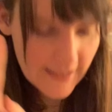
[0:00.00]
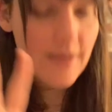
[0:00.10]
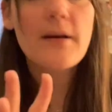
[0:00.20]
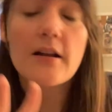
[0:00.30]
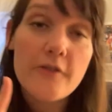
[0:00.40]

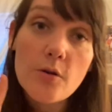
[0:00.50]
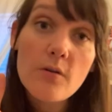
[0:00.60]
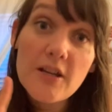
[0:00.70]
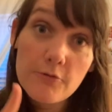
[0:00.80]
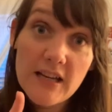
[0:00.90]
about a few
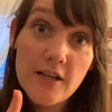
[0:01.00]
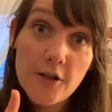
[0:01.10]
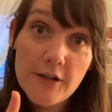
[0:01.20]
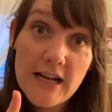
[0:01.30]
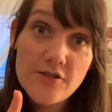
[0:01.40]
irregular
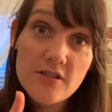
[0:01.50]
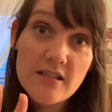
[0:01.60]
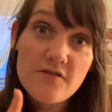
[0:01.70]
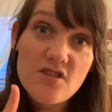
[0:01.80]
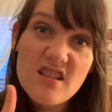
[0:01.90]

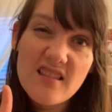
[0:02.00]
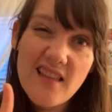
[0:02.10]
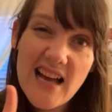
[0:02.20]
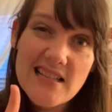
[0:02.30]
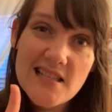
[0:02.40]
adjectives. So the
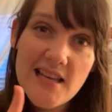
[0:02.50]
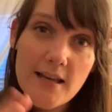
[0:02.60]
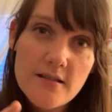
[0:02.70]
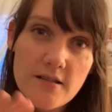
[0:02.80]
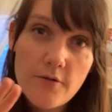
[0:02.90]
last thing,
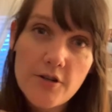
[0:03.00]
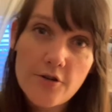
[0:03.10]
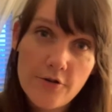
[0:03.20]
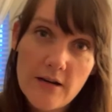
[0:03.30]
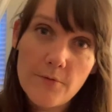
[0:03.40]
so in your
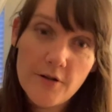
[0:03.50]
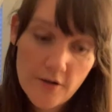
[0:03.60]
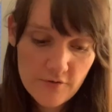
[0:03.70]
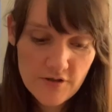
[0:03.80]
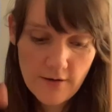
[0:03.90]
grammar
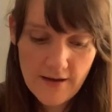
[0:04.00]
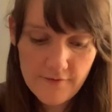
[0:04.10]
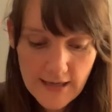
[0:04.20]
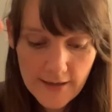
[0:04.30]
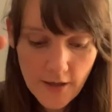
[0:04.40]
notes, you'll have
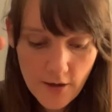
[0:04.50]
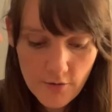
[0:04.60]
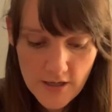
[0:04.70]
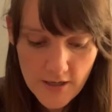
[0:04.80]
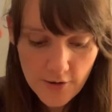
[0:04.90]
nego,
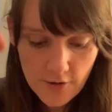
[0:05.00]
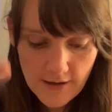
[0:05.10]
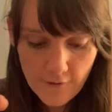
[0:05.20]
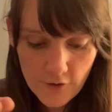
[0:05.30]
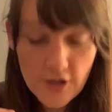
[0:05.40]
you'll have
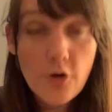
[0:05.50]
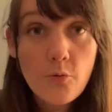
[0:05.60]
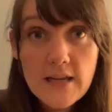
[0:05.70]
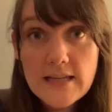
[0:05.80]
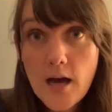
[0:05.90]
the
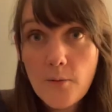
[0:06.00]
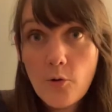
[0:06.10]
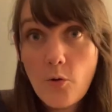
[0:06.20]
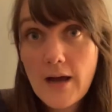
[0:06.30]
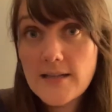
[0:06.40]
quidam,
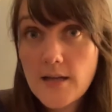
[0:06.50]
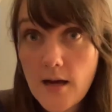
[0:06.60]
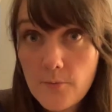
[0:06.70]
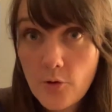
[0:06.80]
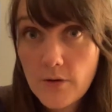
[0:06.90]

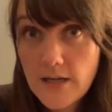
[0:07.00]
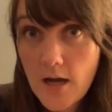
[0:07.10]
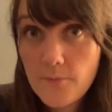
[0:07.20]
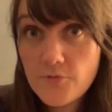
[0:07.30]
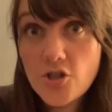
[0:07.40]
quidam,
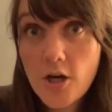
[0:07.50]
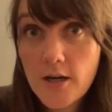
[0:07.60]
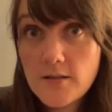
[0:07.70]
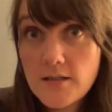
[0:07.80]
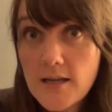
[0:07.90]
quidam
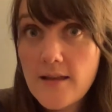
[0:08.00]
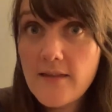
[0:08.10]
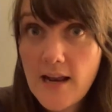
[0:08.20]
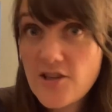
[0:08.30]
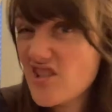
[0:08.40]
chart that
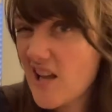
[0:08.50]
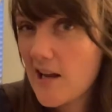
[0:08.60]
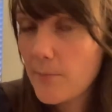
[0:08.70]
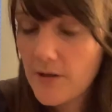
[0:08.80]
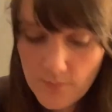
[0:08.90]
I just had
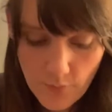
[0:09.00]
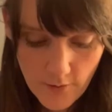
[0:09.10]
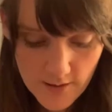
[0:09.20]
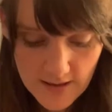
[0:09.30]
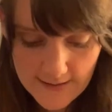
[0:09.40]
up on the
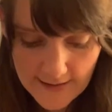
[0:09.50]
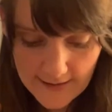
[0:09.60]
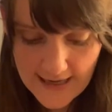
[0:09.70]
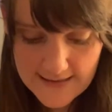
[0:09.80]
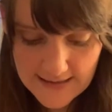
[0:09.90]
board, and then
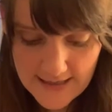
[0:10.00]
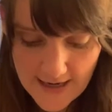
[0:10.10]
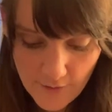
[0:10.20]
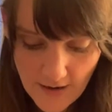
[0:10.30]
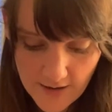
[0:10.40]
lastly,
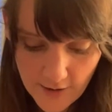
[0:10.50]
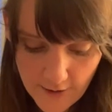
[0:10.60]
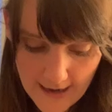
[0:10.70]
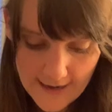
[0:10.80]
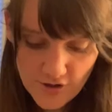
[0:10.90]
irregular
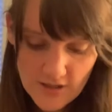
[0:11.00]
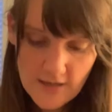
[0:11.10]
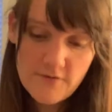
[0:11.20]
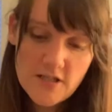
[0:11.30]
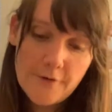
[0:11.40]

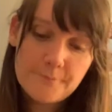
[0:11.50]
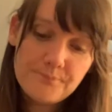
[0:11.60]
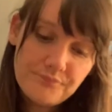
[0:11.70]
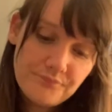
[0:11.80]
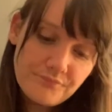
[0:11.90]
adjectives. So
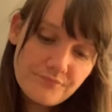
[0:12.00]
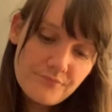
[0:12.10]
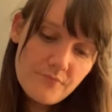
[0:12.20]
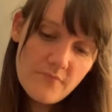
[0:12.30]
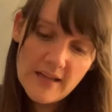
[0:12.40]

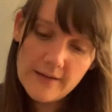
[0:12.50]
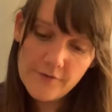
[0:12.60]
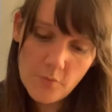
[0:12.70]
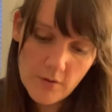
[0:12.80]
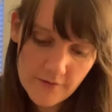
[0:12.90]
if you
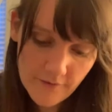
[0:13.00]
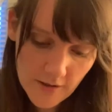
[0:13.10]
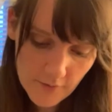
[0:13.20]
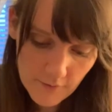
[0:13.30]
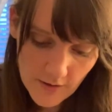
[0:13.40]
want to
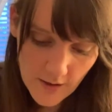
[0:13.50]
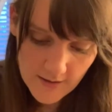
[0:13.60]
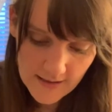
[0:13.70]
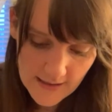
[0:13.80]
follow along,